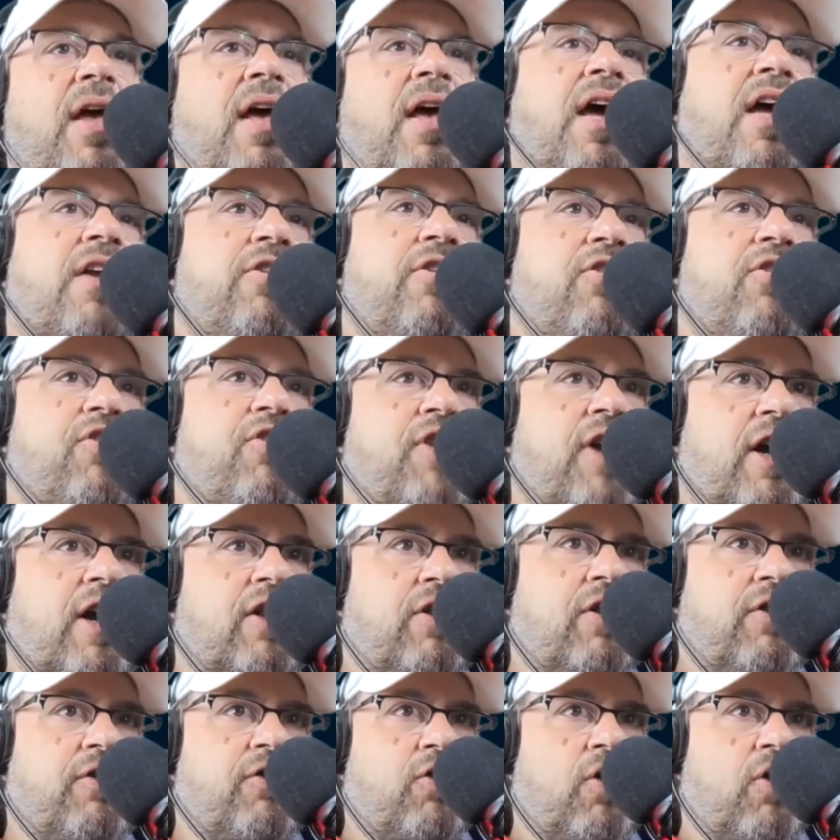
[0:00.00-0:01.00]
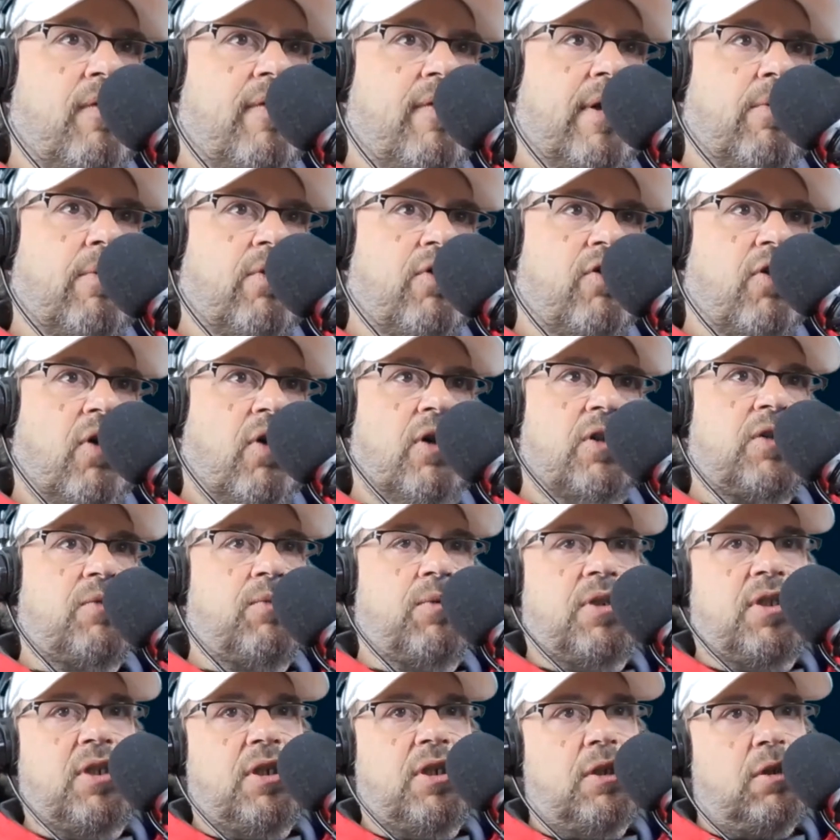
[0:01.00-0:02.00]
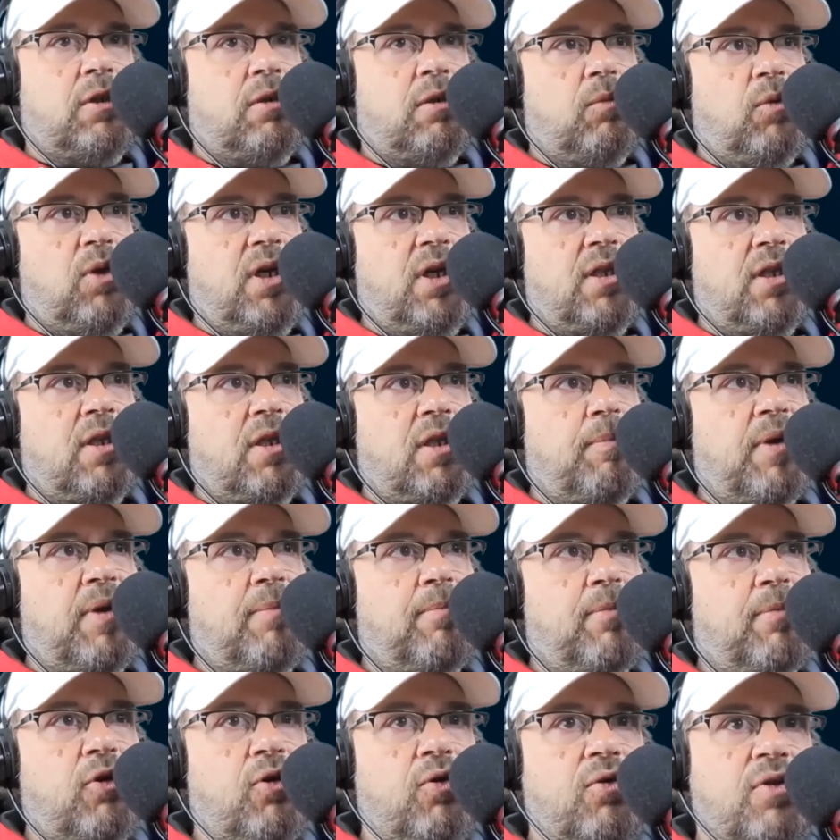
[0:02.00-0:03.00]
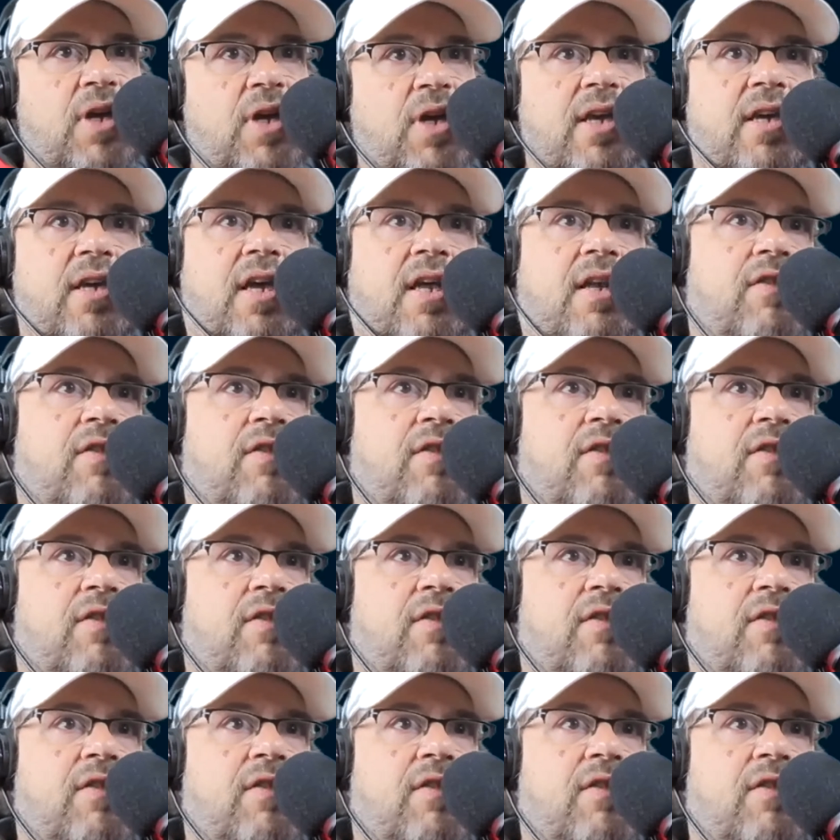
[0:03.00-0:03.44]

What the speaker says: and you share the survey results with the people who take it.